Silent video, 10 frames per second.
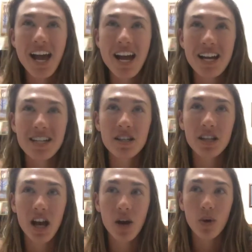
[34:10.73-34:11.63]

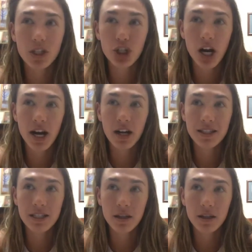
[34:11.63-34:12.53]
And I went to
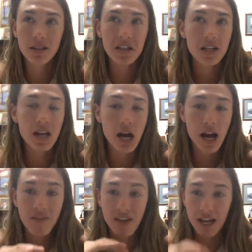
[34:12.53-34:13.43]
tryouts, did
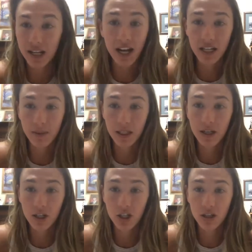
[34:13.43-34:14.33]
not have any
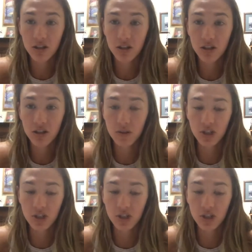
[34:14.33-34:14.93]
expectations.